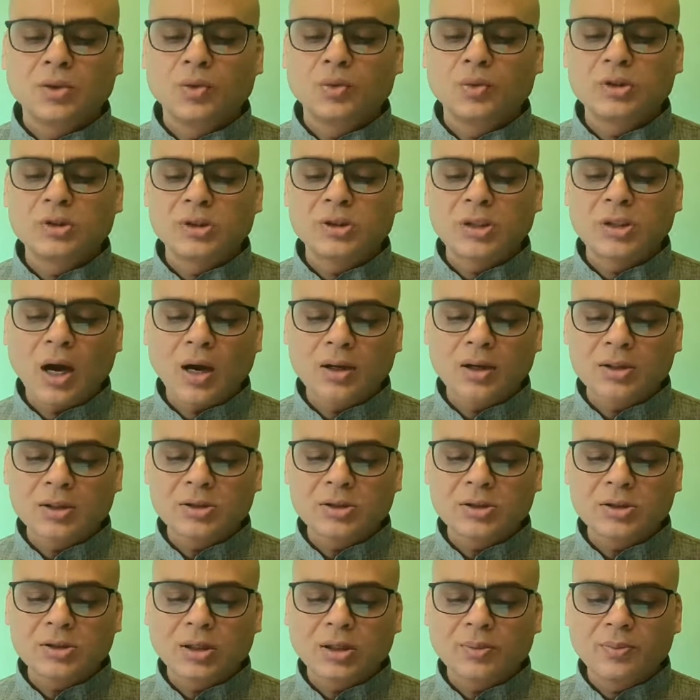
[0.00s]
Vishwa
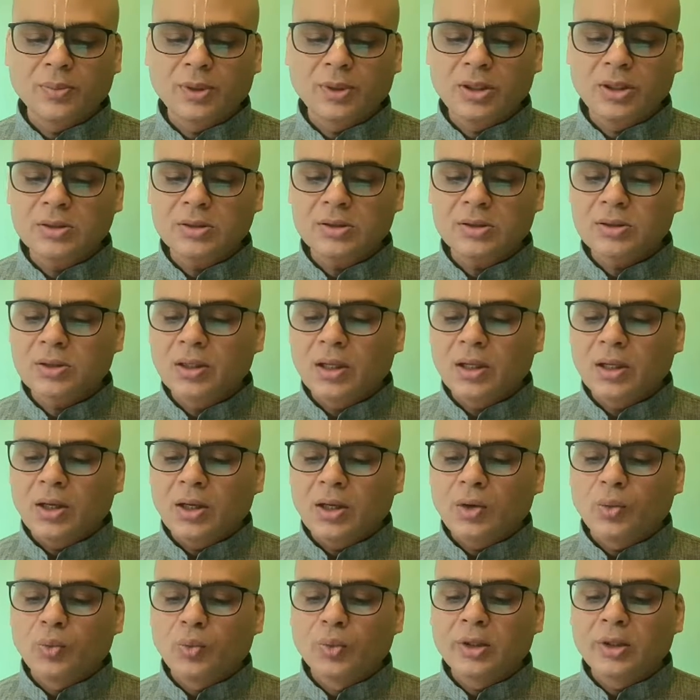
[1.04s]
Krishna means
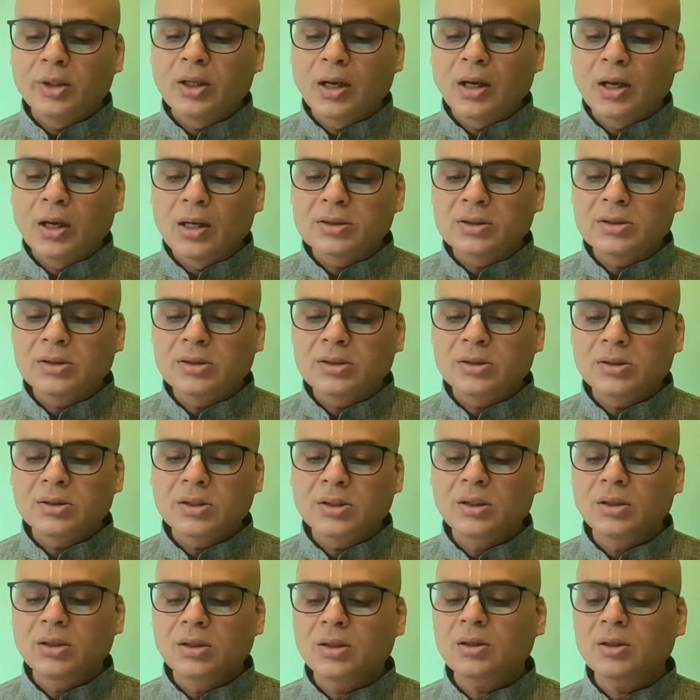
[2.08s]
with a
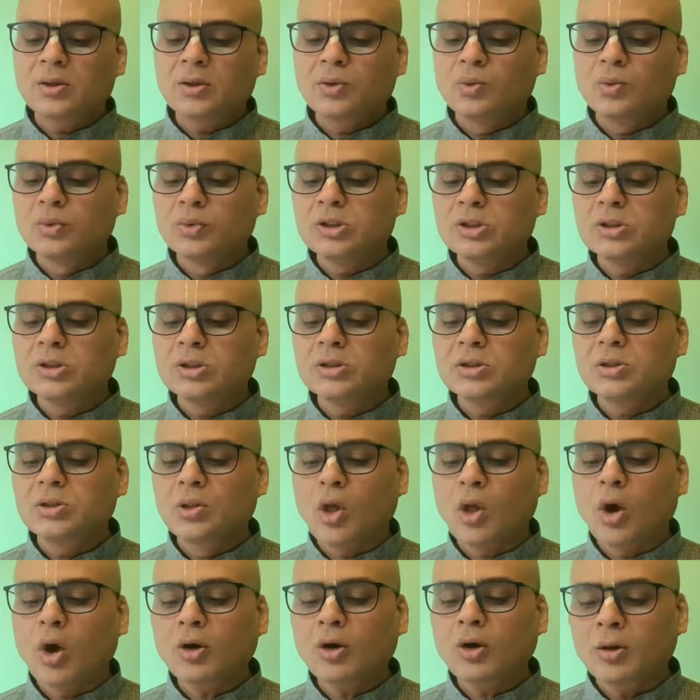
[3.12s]
luster which
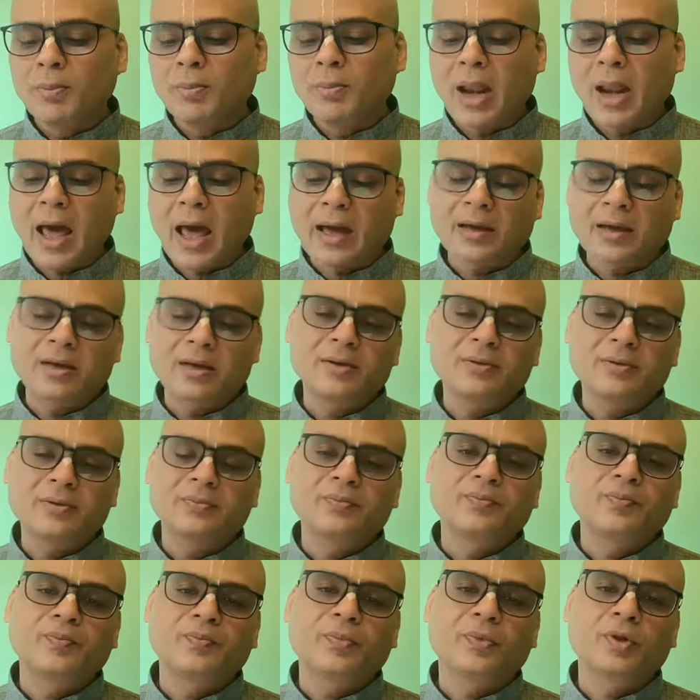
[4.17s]
is not black.
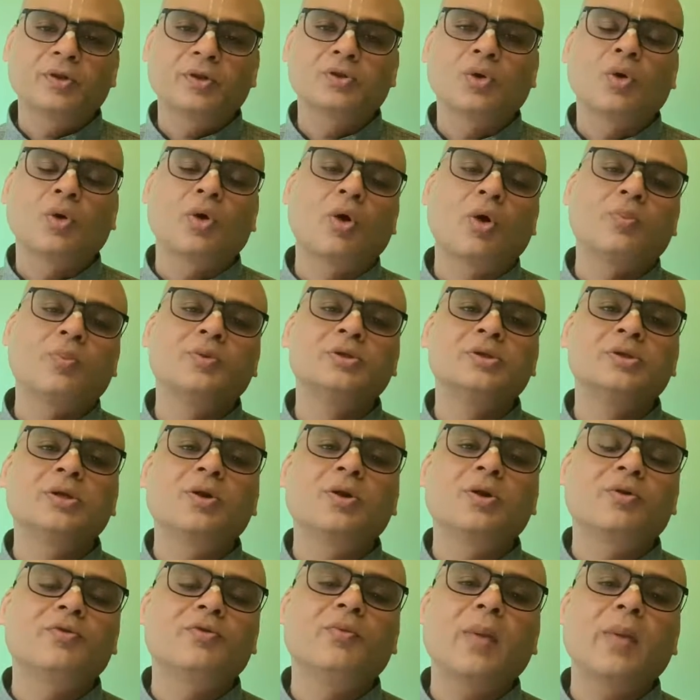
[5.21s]
So opposite
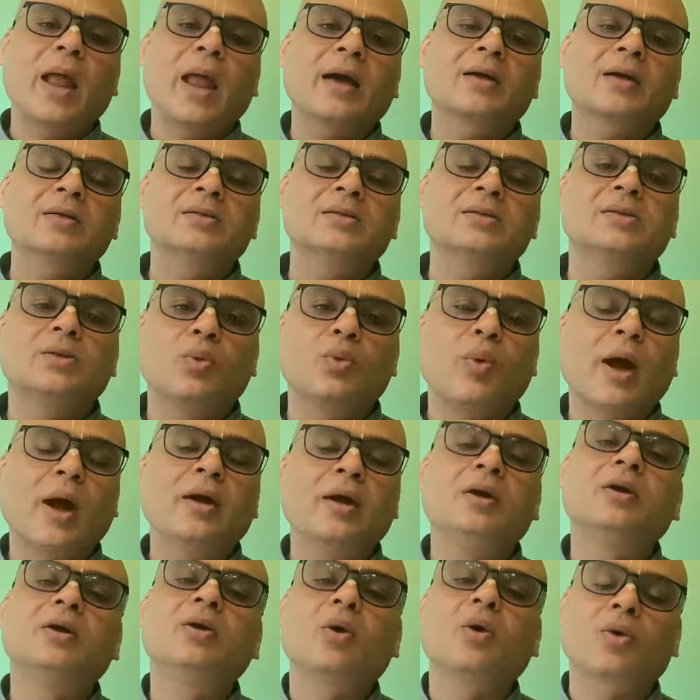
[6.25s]
of black is
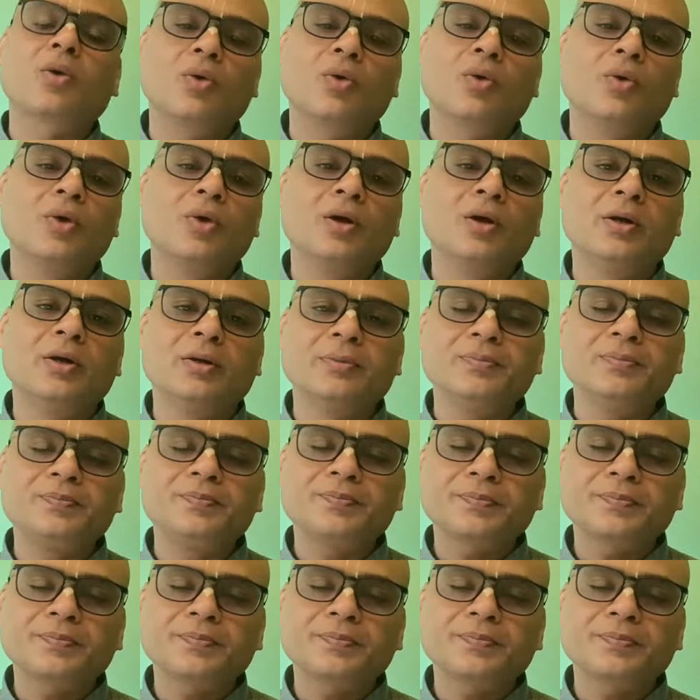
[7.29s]
white or golden.